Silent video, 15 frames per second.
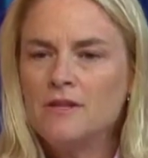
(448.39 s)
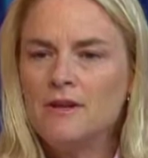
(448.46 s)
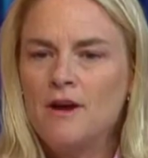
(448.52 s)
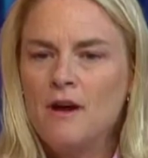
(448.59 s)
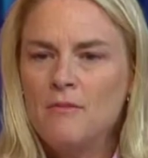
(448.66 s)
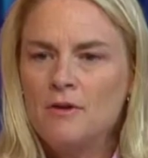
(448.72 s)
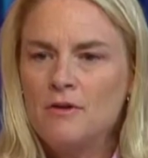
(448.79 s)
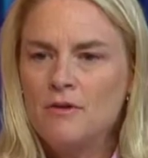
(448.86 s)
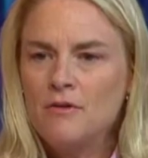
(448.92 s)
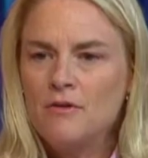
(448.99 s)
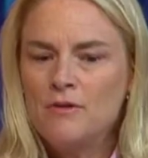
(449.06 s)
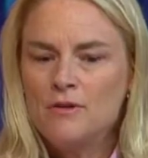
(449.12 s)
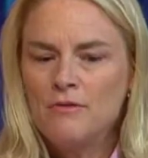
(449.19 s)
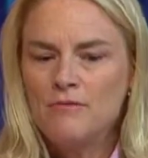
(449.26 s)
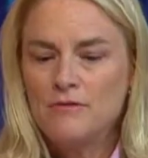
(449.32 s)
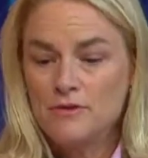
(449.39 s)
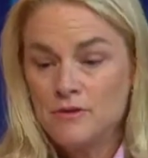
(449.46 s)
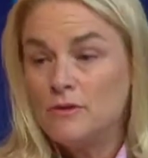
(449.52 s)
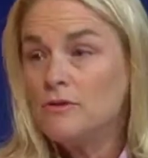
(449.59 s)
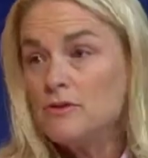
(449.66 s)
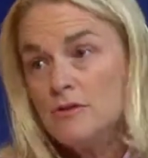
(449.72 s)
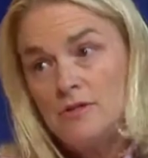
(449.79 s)
Common Core for
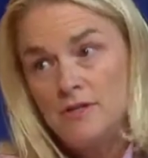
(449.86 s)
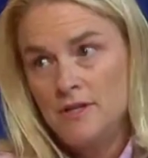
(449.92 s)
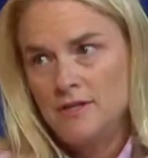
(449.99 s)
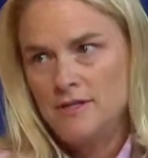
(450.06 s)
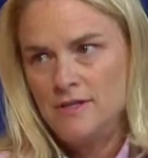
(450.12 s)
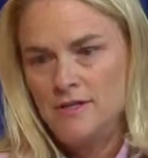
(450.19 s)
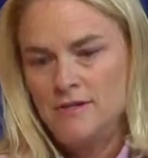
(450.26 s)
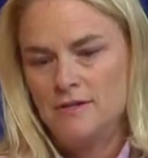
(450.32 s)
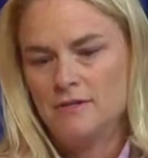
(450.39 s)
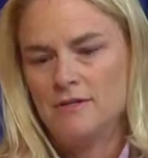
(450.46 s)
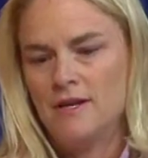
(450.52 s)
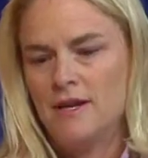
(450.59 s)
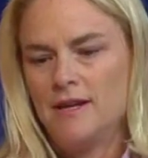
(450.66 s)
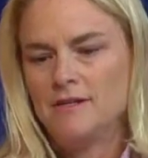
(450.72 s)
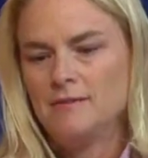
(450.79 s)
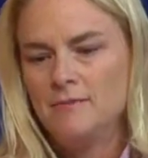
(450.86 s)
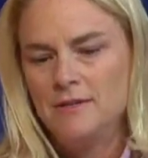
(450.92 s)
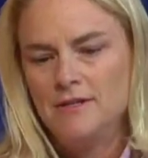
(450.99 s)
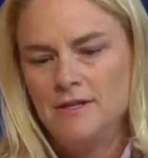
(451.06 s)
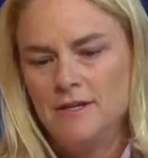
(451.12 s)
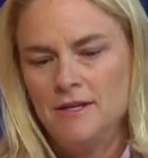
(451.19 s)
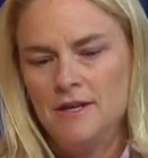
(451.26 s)
social studies teachers, I can't speak
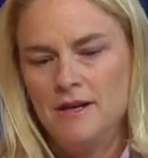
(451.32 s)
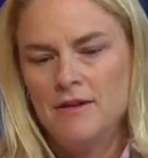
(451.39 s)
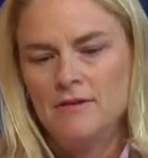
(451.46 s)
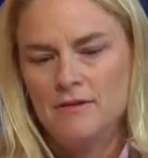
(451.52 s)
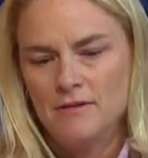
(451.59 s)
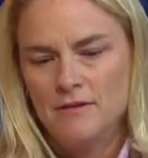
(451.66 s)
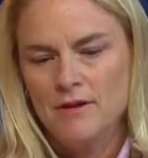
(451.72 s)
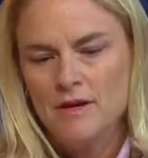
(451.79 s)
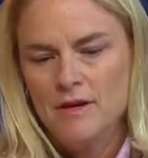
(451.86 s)
to any other